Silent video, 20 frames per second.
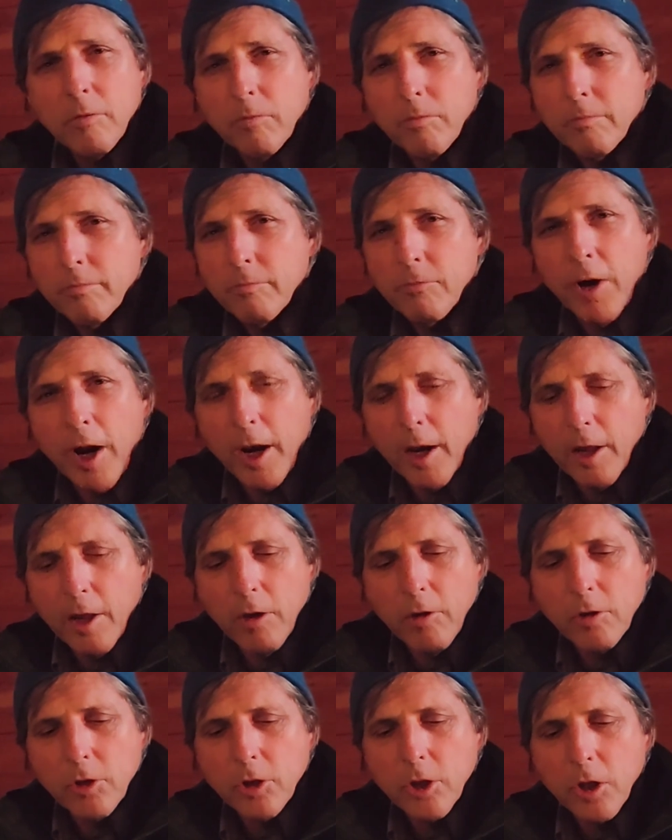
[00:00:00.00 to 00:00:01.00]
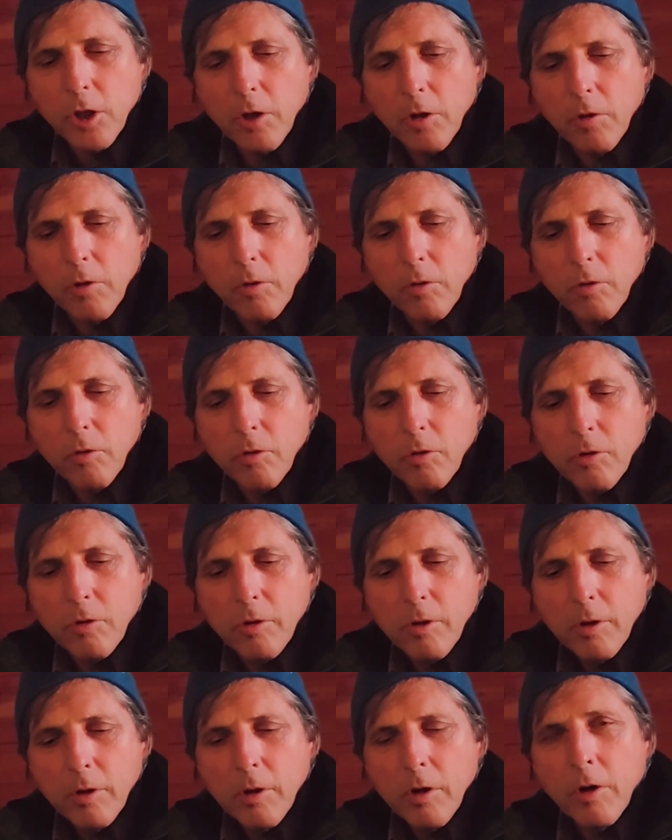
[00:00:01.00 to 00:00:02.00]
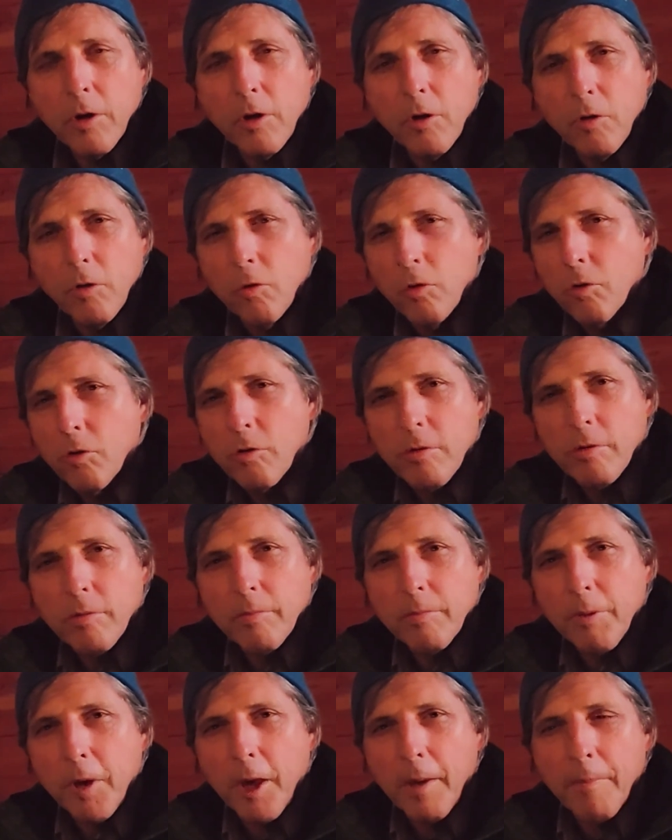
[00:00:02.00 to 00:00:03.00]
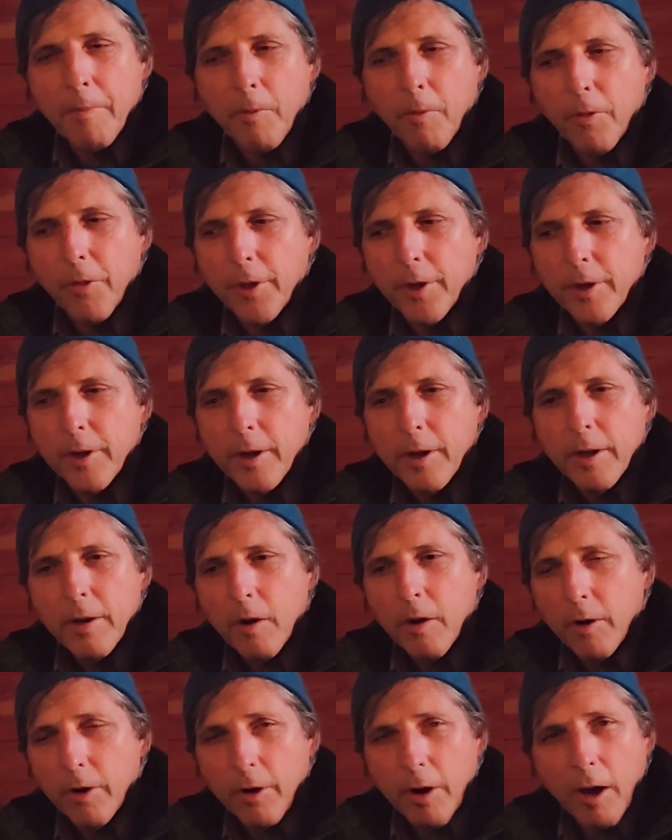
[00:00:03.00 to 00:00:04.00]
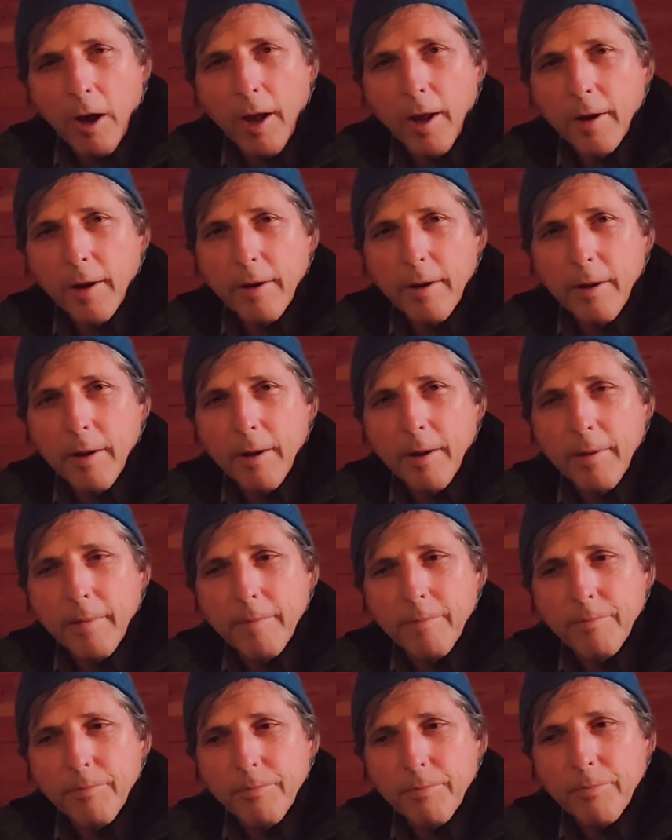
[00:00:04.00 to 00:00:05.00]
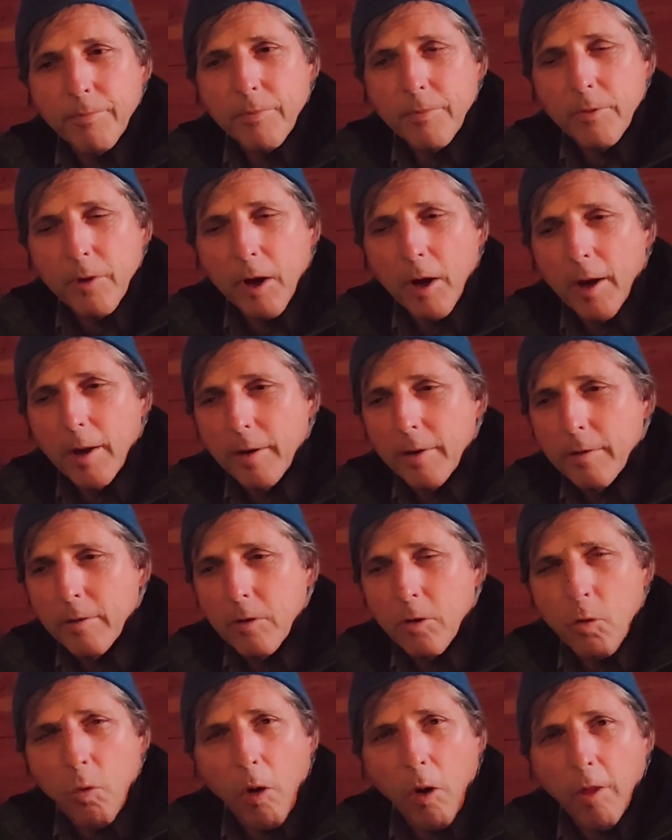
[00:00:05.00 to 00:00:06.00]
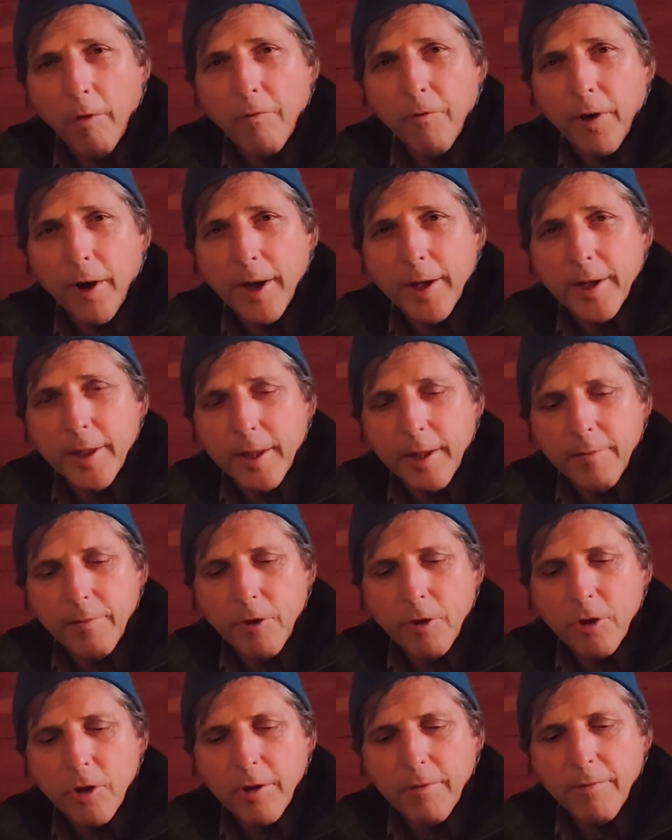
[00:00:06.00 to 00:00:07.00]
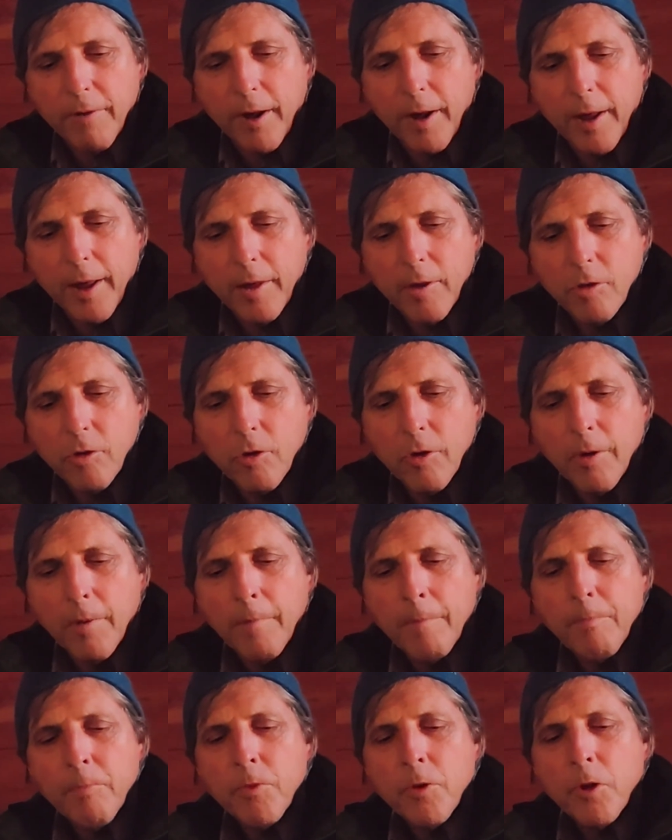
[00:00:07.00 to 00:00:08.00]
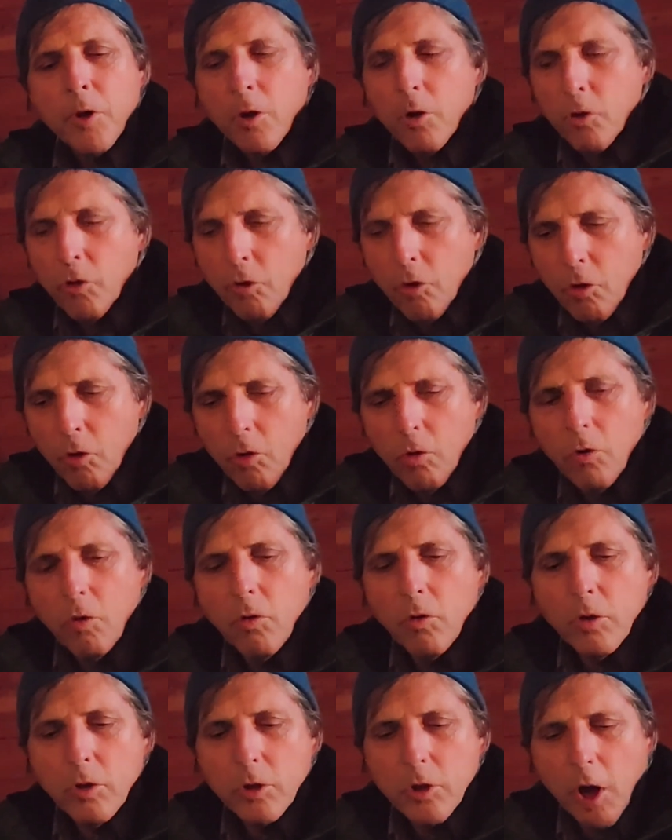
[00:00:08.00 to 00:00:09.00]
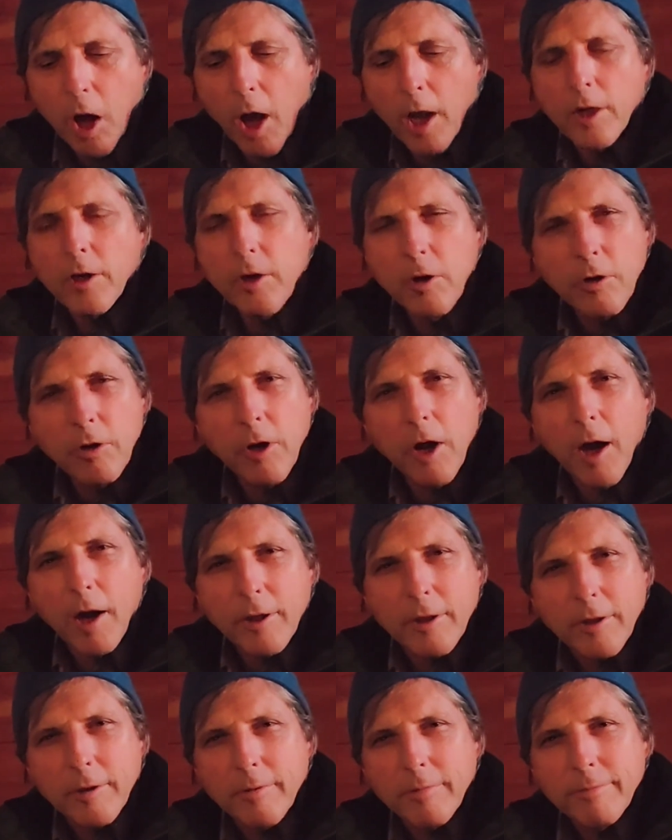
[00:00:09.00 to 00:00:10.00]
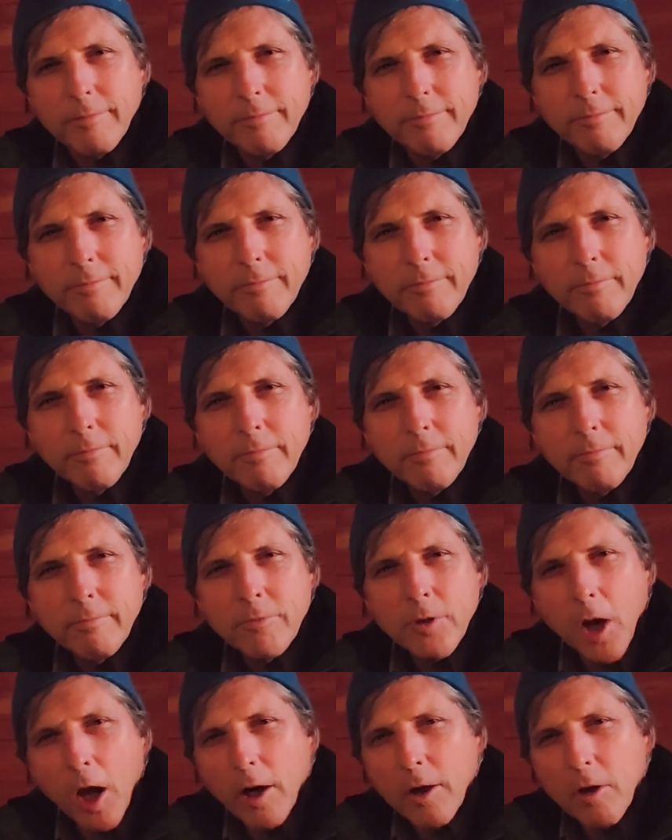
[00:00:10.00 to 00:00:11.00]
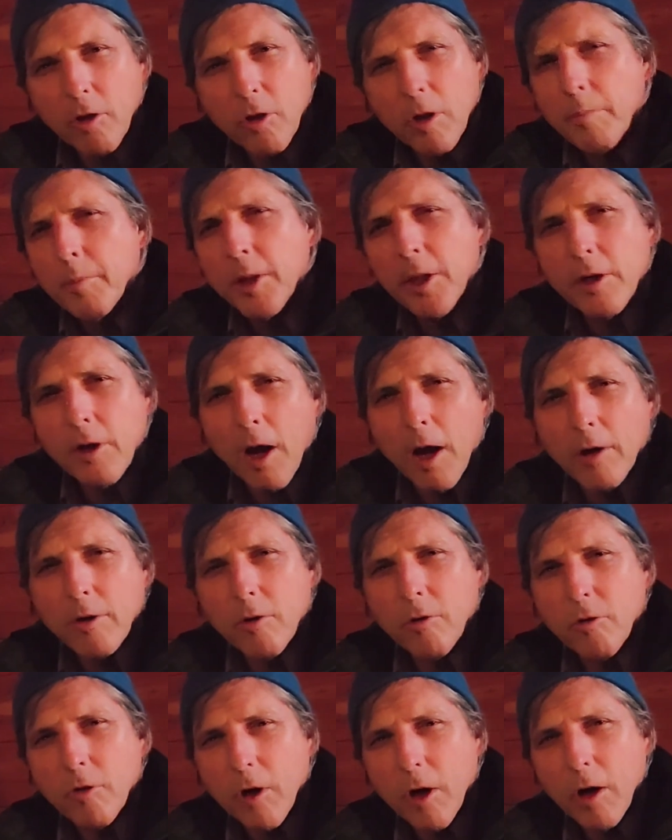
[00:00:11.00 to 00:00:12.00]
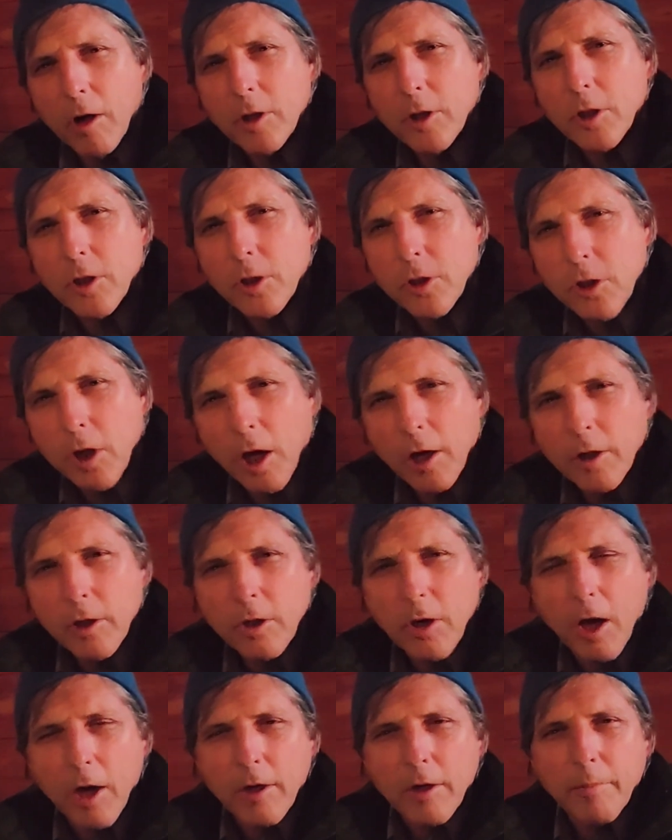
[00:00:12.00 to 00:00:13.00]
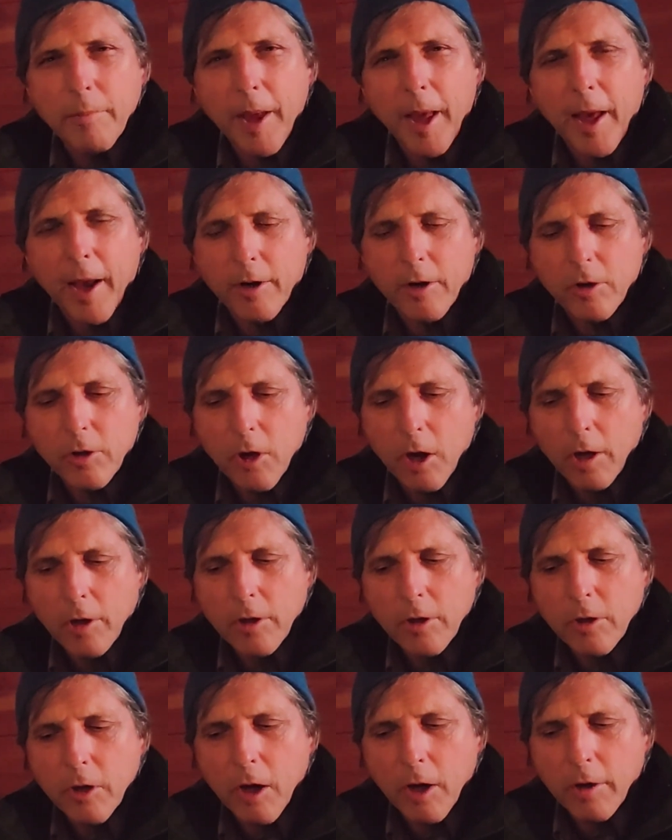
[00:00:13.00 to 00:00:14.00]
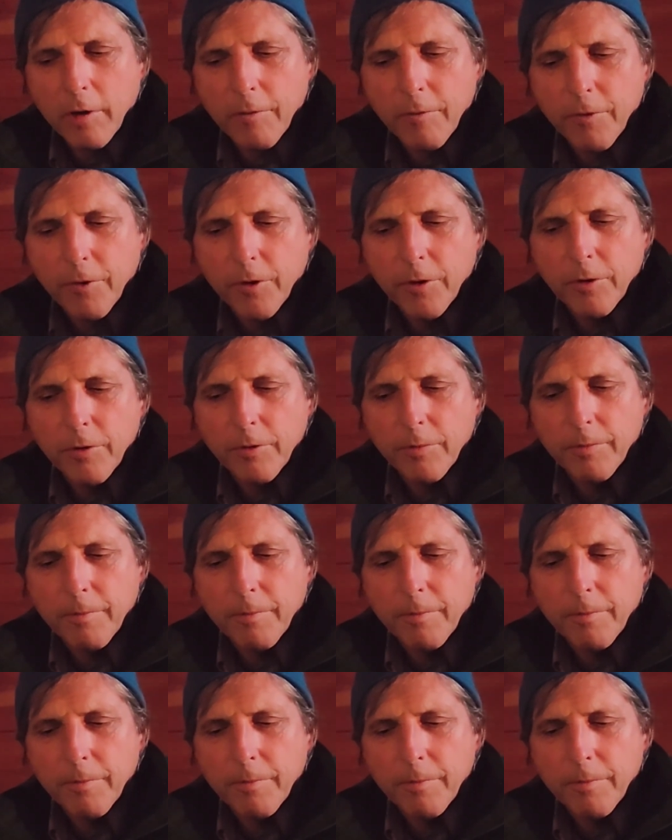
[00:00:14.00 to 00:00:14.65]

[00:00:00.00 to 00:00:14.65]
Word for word: radio shows or news people that are not um, not qualified to give this advice you talk to your doctor. Talk to some of the doctors in our church. Talk to Dr. Mack or talk to Dr. Falloon.